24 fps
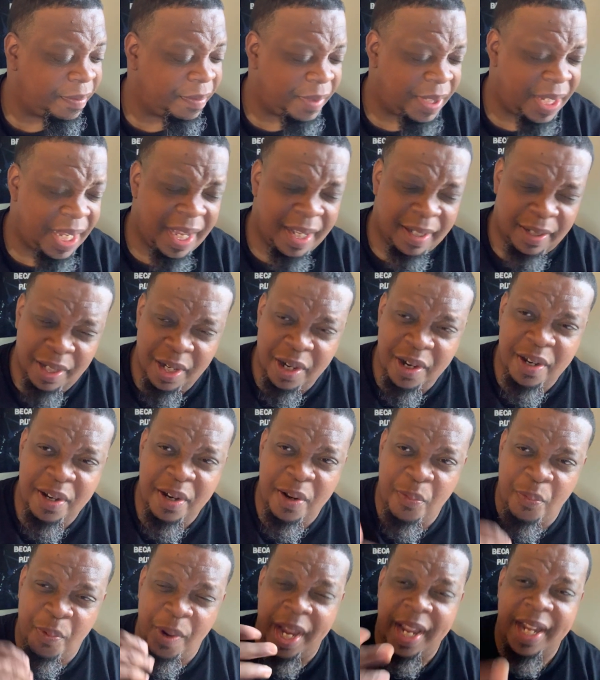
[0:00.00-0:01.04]
yeah, learn
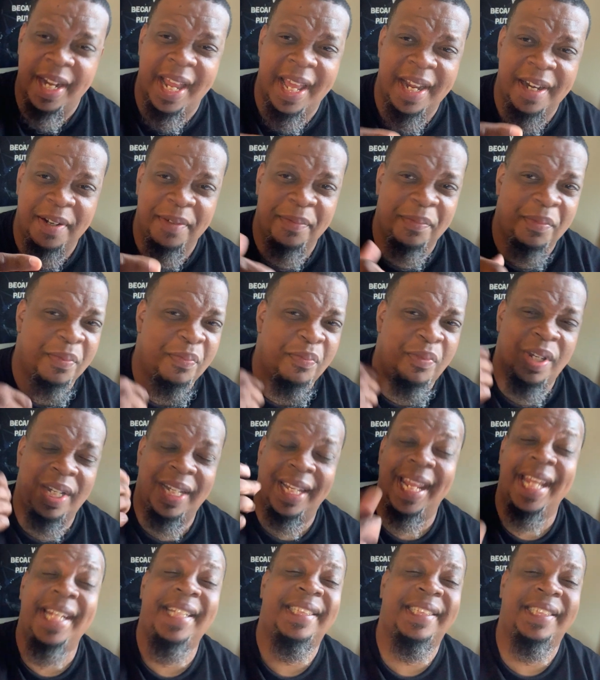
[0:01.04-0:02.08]
a way that it
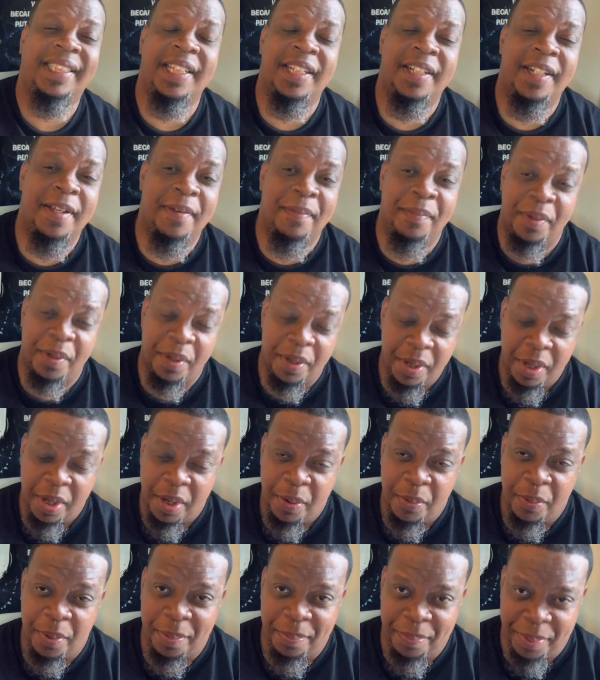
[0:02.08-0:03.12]
relates to them
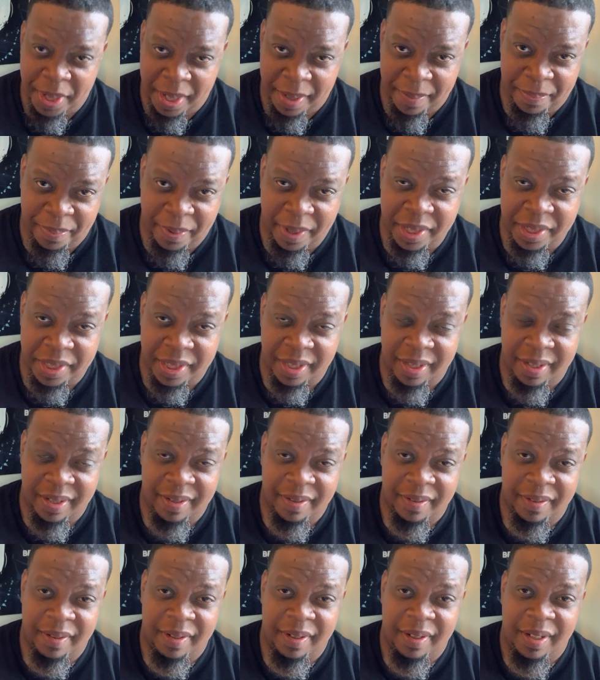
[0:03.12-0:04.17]
with peer pressure.
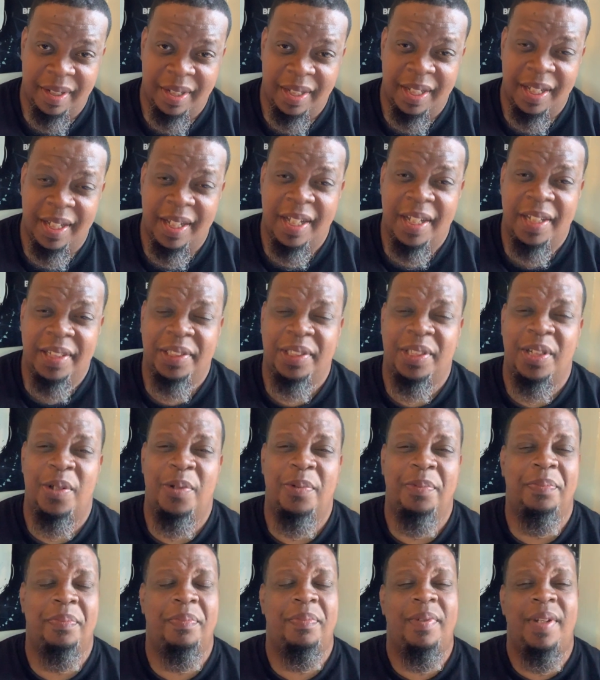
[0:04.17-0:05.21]
So,
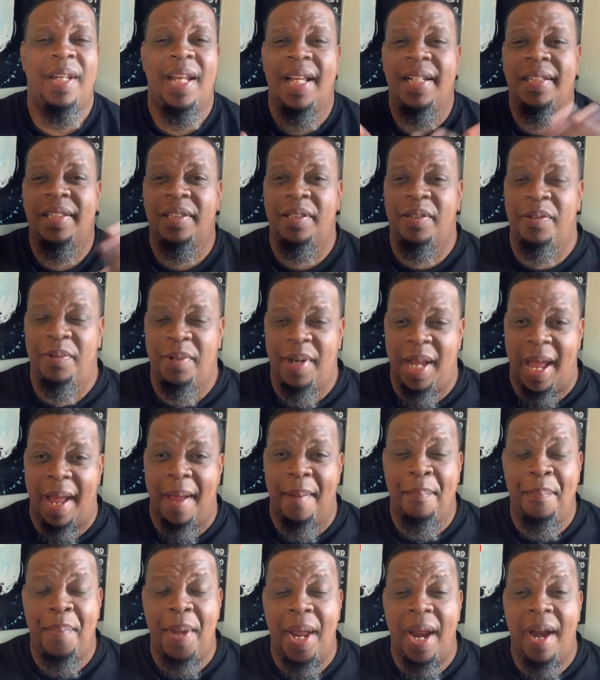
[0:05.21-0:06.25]
let's do
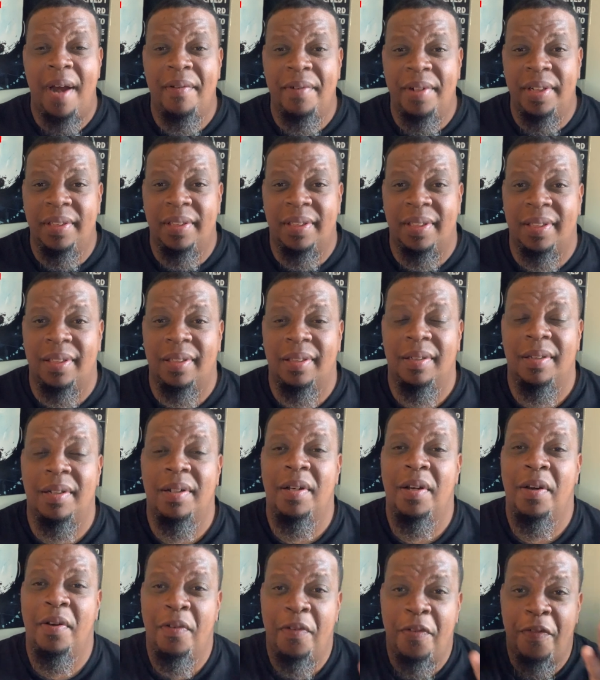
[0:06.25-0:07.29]
that. Parents,
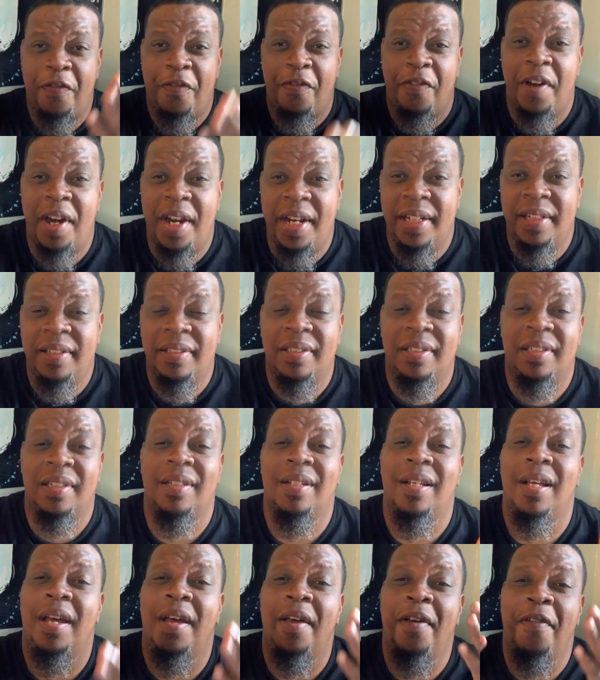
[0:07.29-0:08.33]
friends,
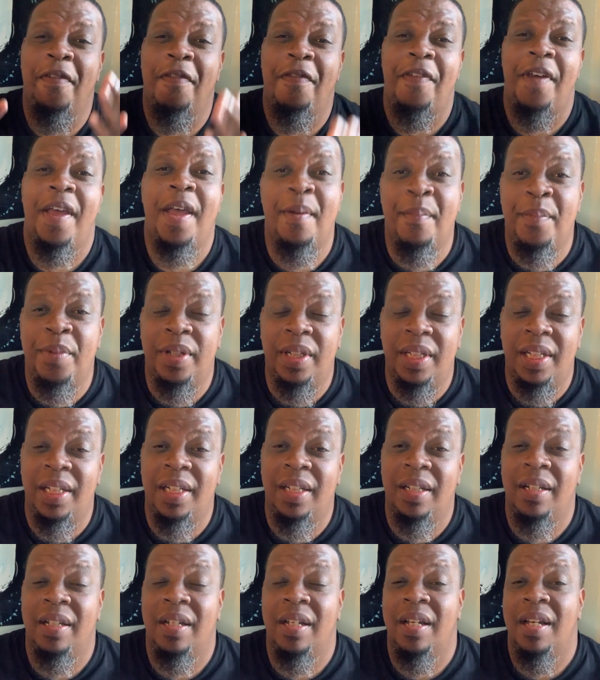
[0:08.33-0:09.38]
family,
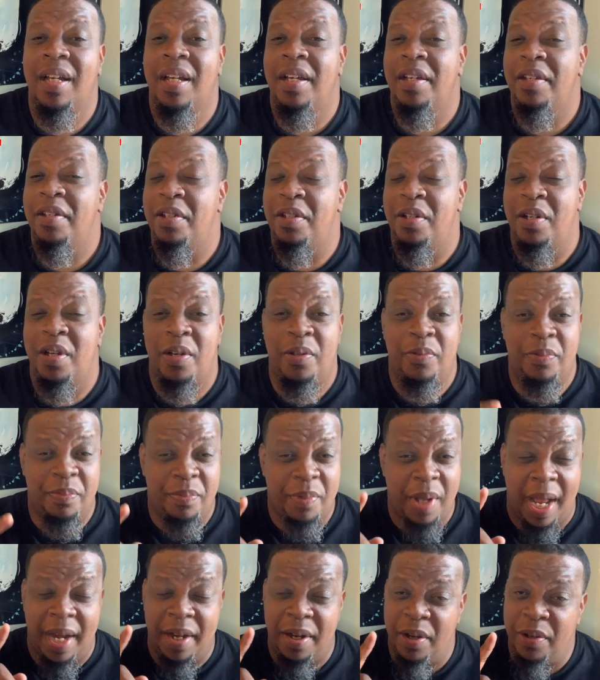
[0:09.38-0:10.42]
you know,
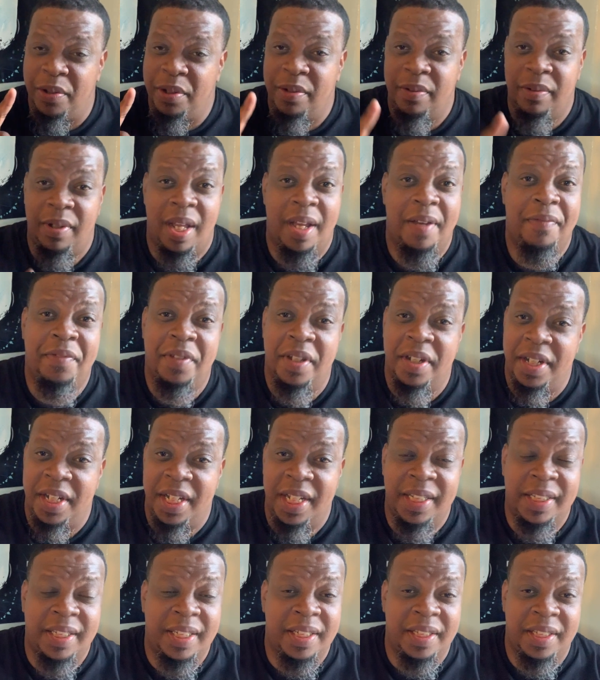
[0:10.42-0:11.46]
I know you love your
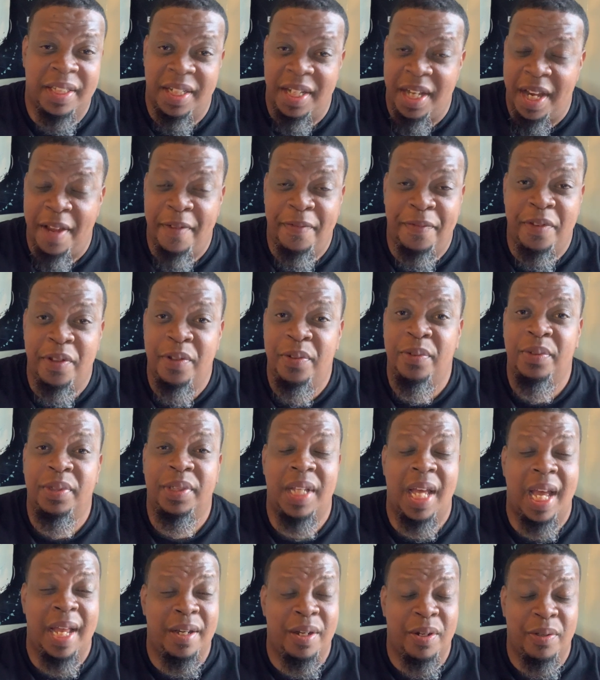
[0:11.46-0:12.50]
nieces and nephews.
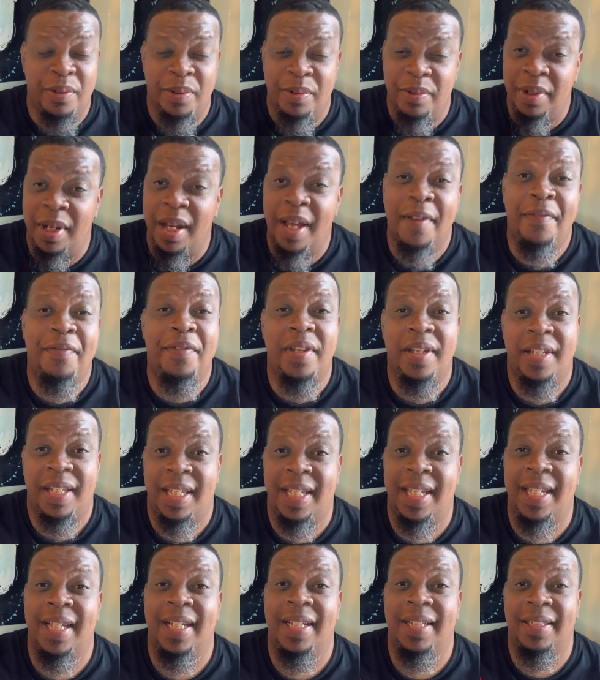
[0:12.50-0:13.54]
I know you love your
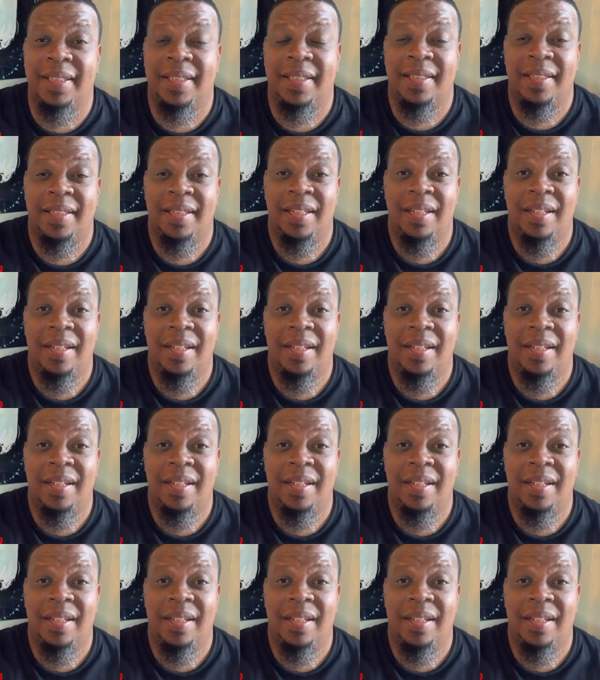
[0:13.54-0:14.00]
kids.